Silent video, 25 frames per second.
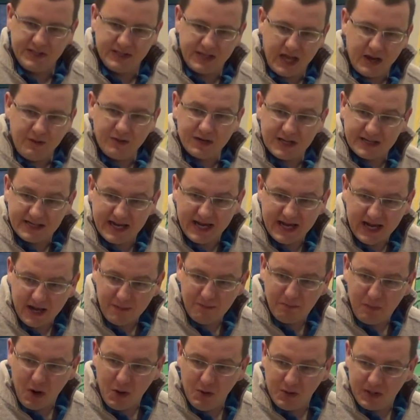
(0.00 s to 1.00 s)
they would have taken
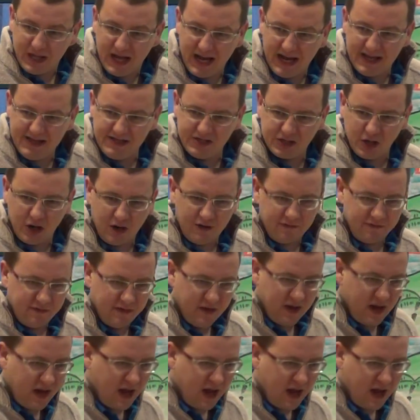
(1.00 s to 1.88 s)
both hands off